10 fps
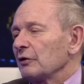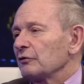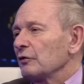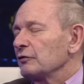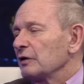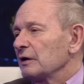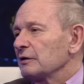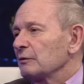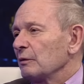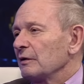
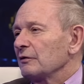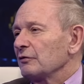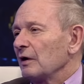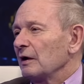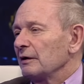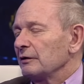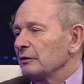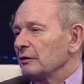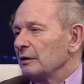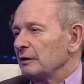associated with Israel
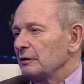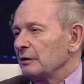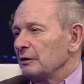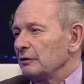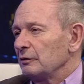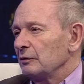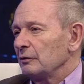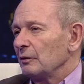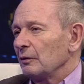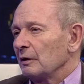in New
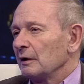York.